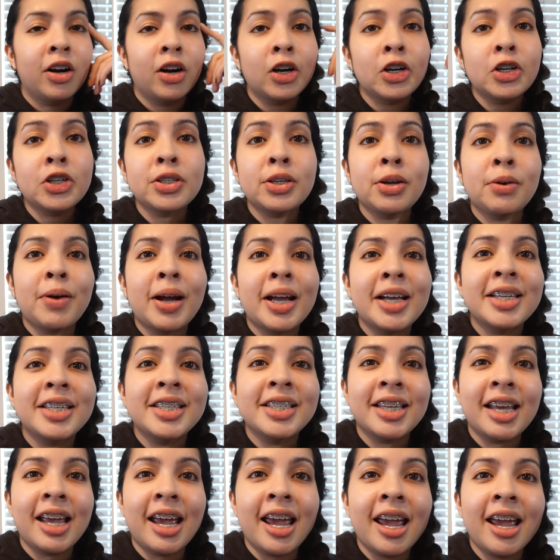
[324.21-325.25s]
or so I
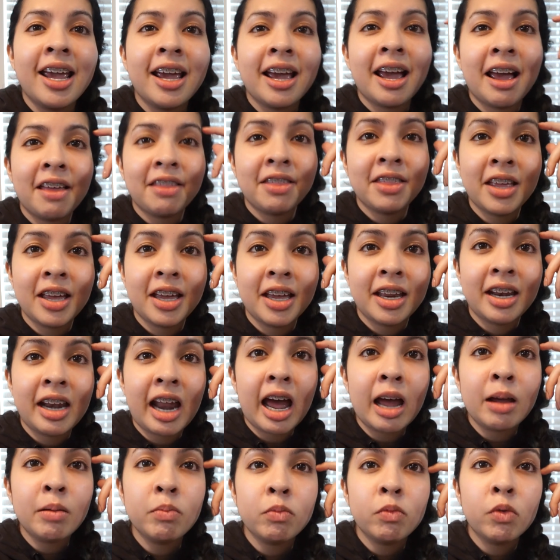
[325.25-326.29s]
say, and then
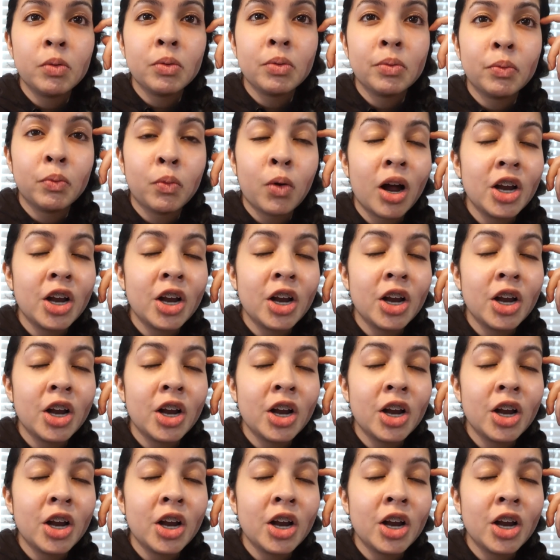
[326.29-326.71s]
I'm